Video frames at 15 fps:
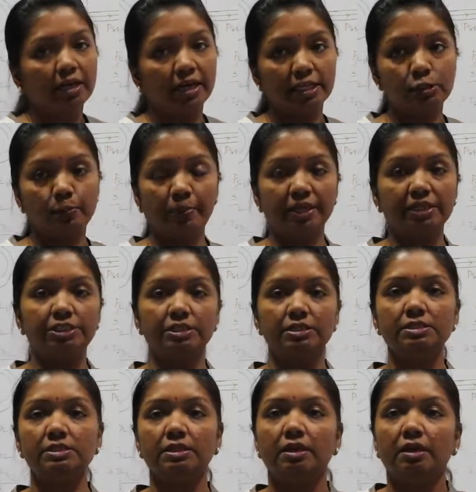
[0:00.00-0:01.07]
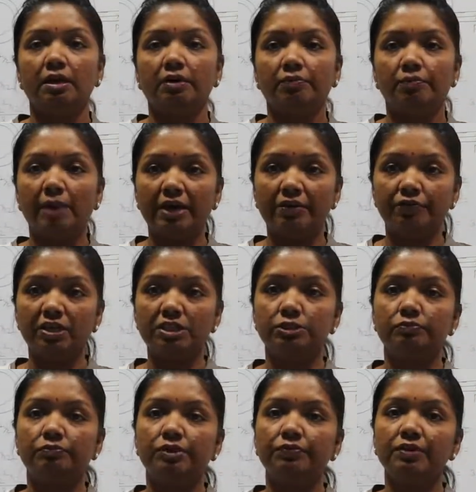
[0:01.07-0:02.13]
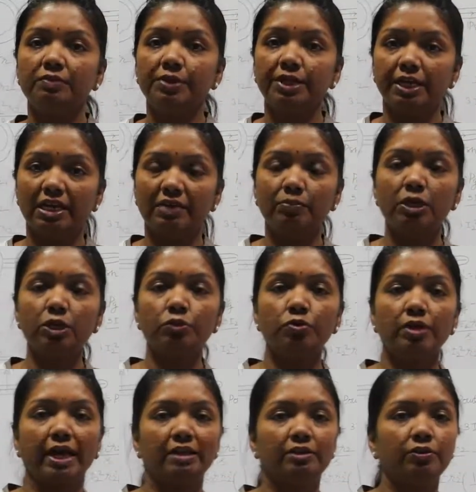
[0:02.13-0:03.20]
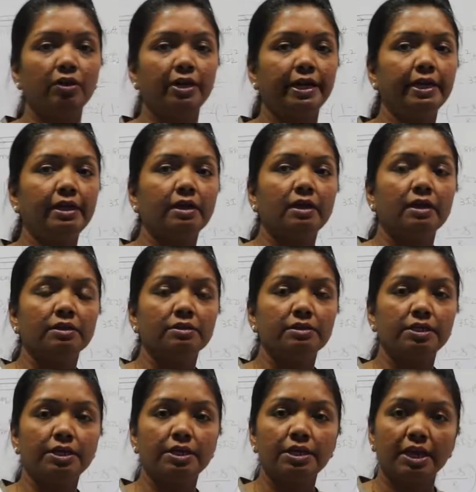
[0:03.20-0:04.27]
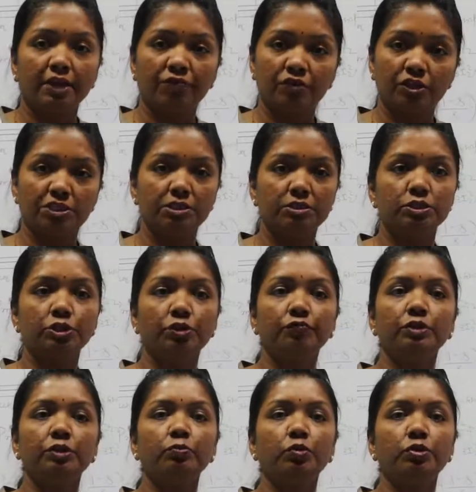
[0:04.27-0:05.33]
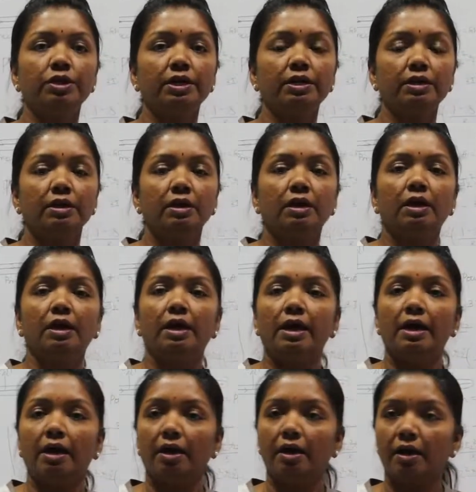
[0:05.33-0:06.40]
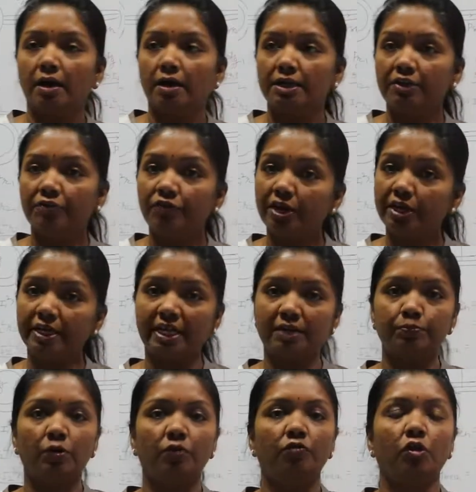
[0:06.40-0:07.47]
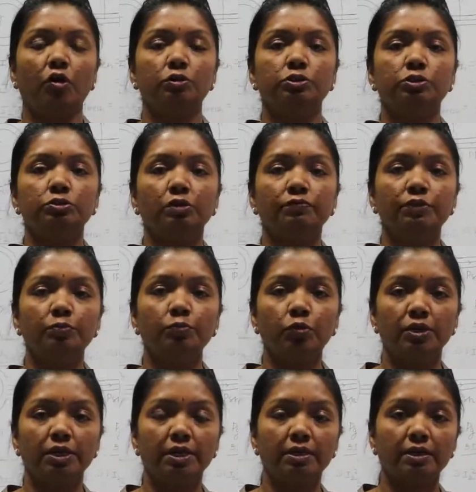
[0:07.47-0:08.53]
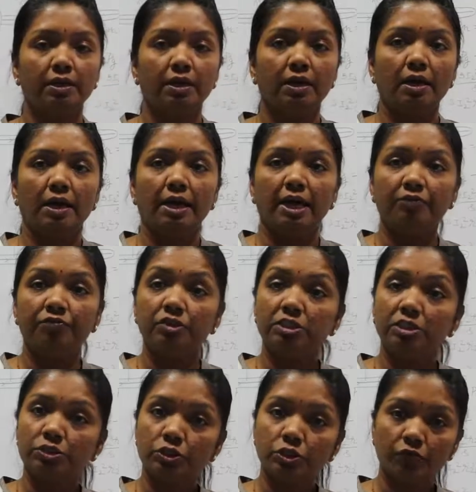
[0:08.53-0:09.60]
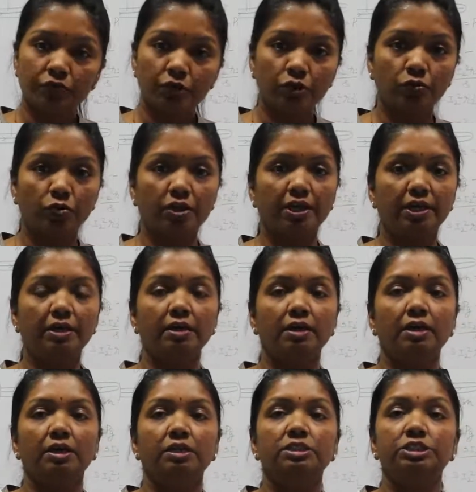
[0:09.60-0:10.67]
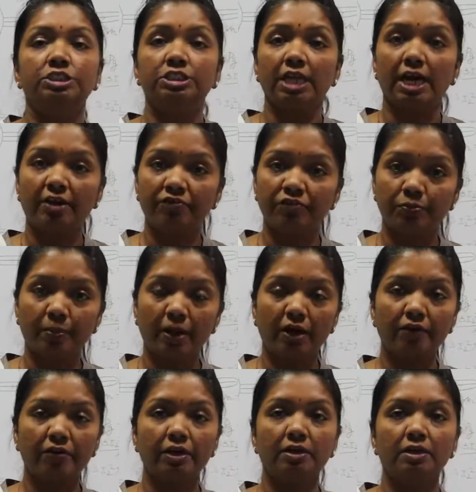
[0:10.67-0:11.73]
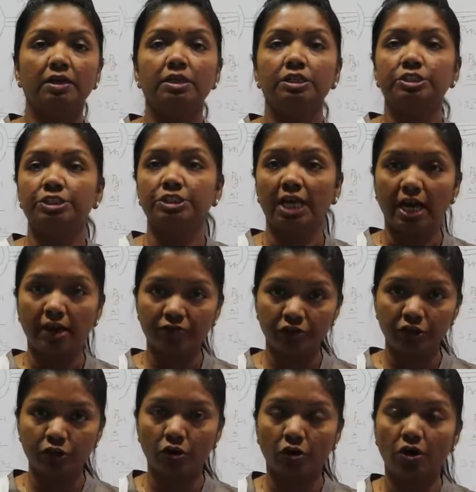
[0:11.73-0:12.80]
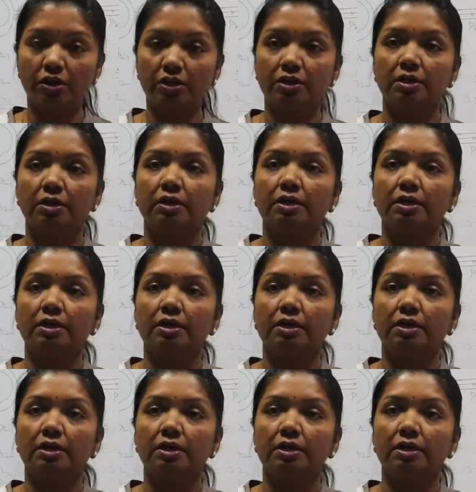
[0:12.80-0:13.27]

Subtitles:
expressions by which we will be able to calculate the efficiency of the motor, different type of losses of the motor, efficiency of the rotor, shaft power, shaft torque,